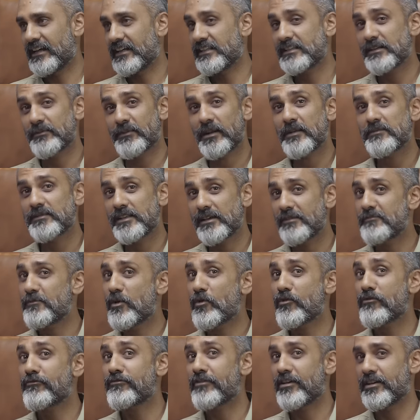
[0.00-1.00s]
And sometimes they are
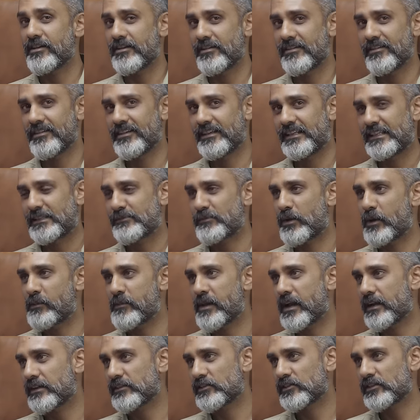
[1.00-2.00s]
more fun in small
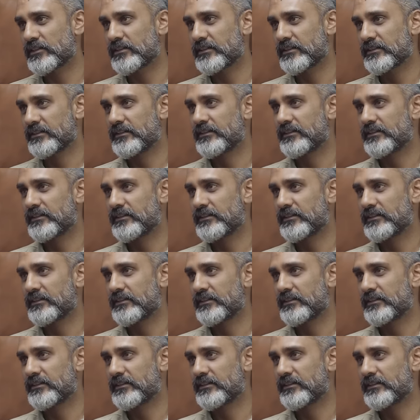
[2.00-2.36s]
packages,